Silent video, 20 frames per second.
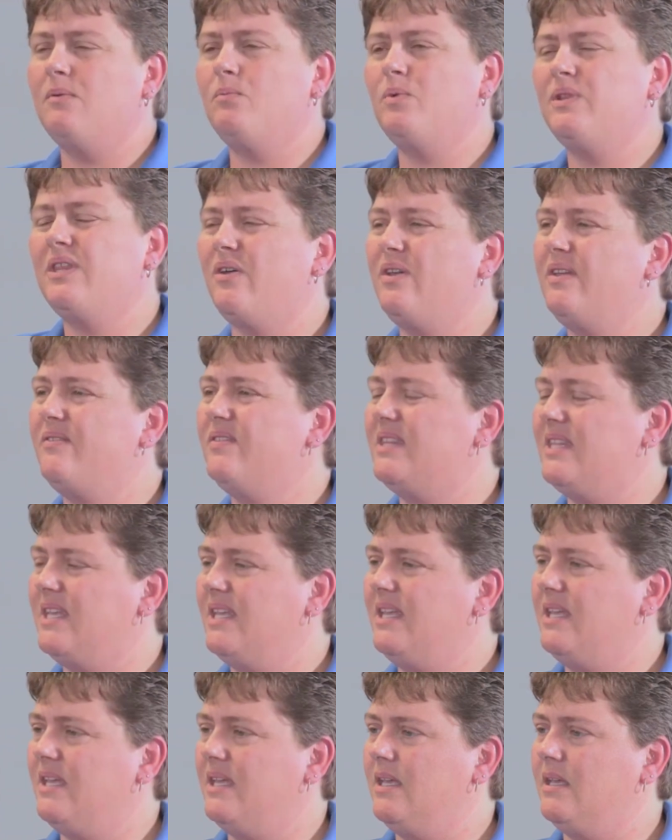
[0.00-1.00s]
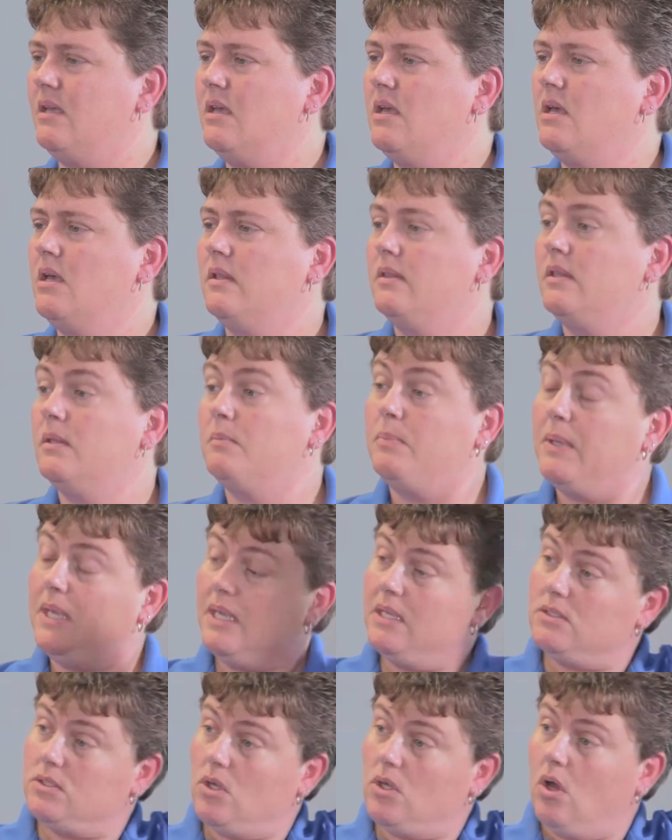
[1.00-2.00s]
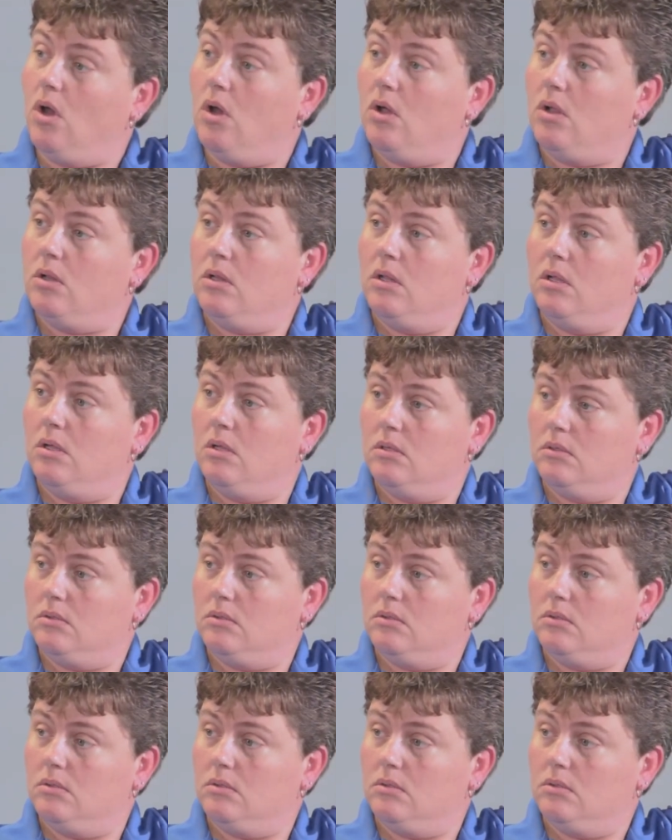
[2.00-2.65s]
And without even thinking, the big, tall,